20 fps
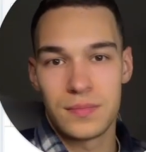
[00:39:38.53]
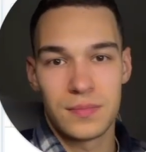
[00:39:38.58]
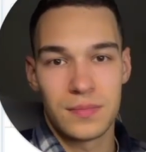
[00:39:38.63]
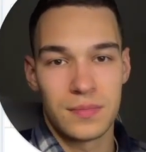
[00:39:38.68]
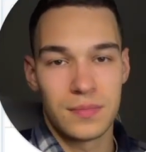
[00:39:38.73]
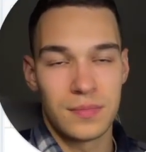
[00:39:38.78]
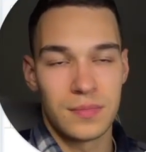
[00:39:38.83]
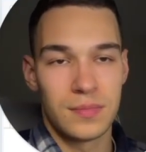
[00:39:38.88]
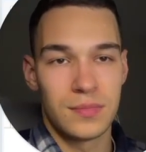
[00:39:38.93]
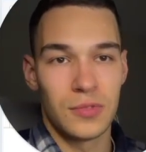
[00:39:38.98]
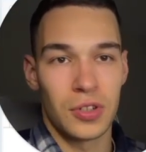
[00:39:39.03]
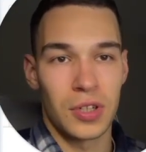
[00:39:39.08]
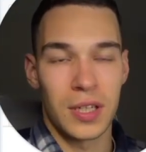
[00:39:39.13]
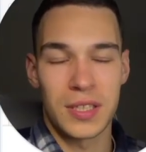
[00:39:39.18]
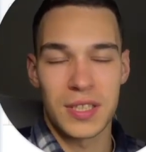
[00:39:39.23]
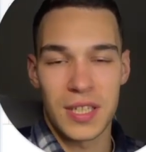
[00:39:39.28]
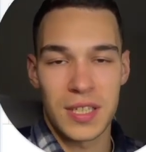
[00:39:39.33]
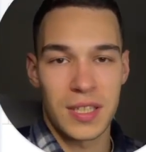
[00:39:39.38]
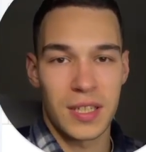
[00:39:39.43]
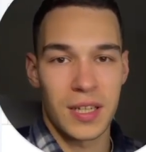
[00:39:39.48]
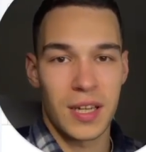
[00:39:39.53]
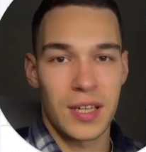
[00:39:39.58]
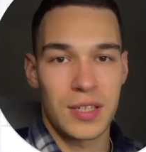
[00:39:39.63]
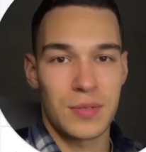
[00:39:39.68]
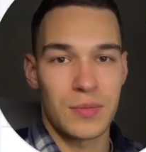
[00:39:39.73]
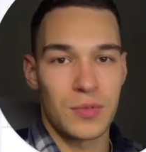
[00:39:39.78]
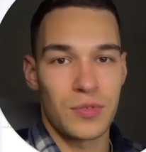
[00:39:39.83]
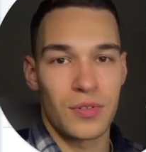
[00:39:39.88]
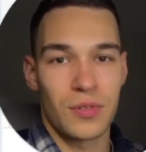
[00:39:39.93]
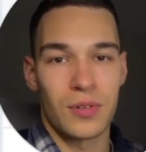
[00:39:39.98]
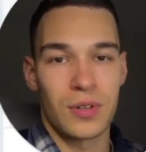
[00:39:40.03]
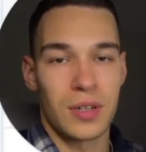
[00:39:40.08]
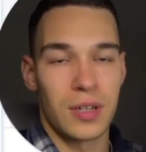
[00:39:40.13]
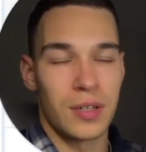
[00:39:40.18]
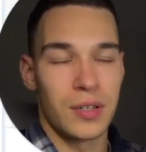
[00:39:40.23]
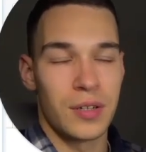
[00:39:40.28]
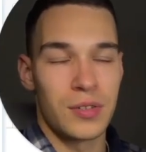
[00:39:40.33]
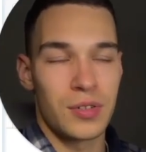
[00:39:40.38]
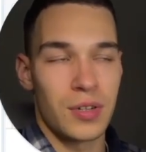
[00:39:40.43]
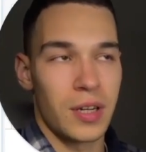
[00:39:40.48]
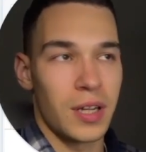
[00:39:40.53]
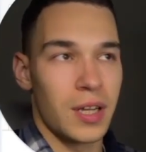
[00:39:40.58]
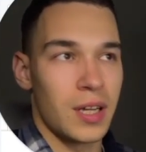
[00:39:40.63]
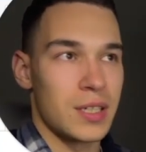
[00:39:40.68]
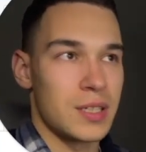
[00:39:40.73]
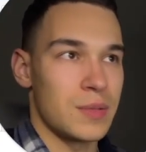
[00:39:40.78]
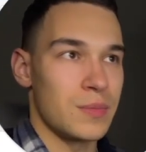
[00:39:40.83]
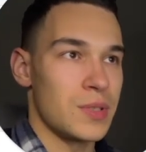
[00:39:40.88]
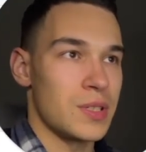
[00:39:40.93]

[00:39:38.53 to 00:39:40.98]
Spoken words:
existing customers or returning customers.